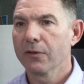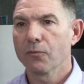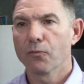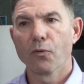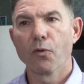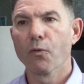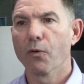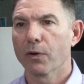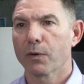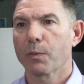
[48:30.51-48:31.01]

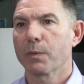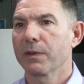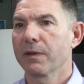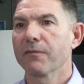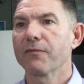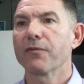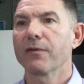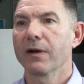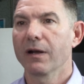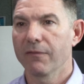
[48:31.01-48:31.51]
We'll work with
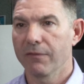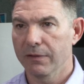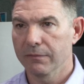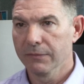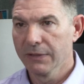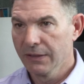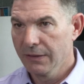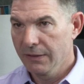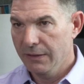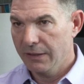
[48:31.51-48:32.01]
them forever.
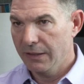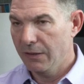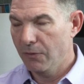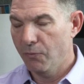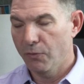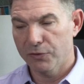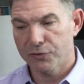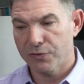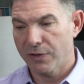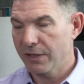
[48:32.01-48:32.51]

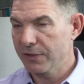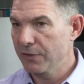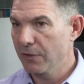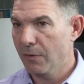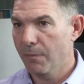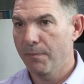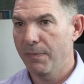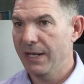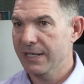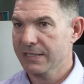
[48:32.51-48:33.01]
We'll try to do
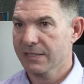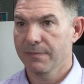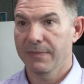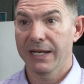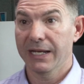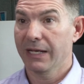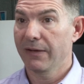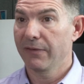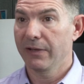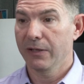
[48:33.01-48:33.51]
our best to
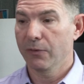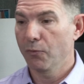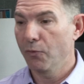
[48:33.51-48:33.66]
make everything.